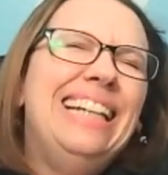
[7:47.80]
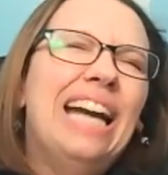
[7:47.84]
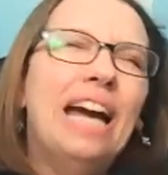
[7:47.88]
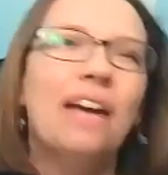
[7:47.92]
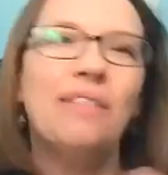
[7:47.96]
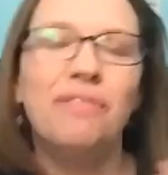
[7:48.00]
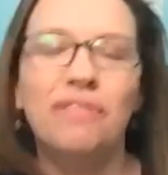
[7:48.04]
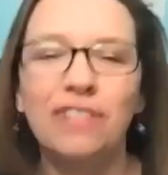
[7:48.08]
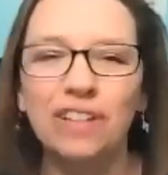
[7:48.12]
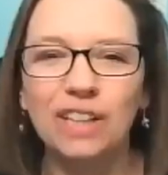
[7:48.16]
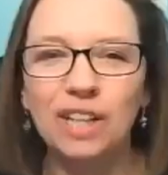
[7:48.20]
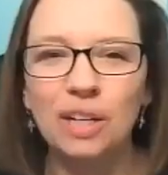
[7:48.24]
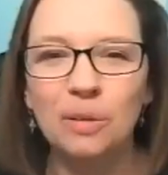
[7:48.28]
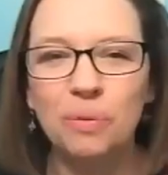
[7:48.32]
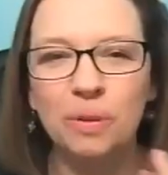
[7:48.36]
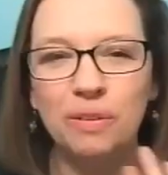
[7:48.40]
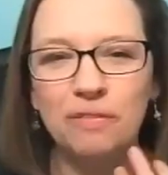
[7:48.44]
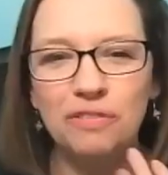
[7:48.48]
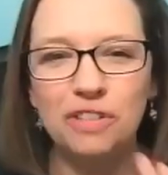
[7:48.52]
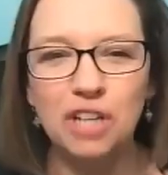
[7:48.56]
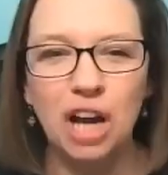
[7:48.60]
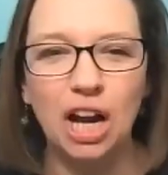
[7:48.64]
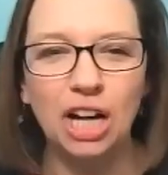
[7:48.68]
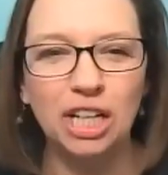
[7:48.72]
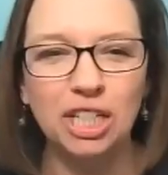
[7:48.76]
I feel like
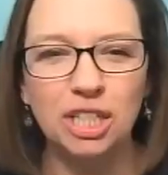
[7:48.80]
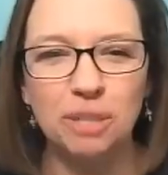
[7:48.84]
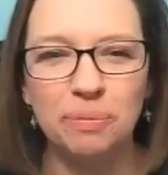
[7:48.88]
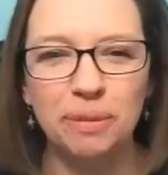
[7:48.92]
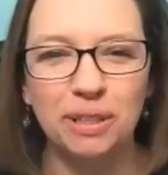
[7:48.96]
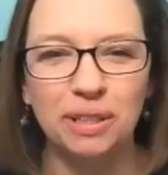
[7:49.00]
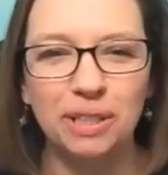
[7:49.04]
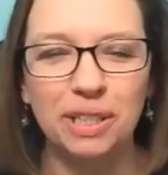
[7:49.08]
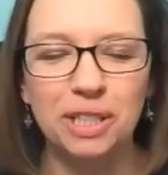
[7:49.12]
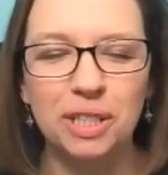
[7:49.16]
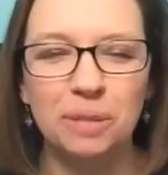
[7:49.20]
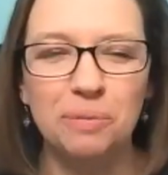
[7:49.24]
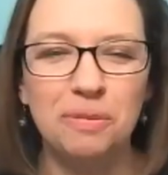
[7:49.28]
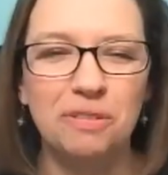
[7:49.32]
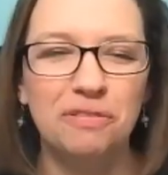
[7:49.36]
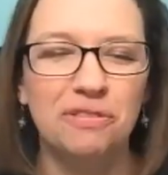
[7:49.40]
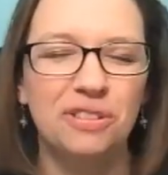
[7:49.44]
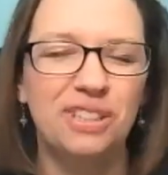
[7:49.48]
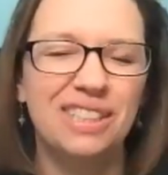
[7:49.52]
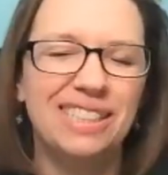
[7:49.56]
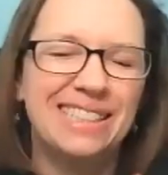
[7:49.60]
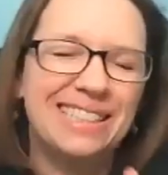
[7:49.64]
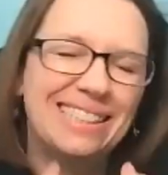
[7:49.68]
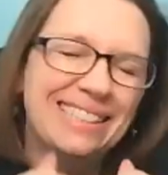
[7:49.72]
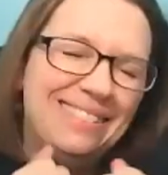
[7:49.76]
we've talked about this
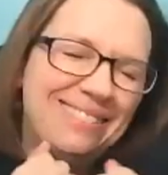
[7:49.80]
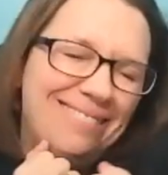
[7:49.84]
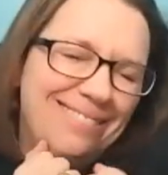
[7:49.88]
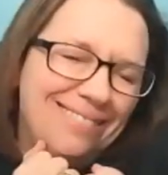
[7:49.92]
before. It's like,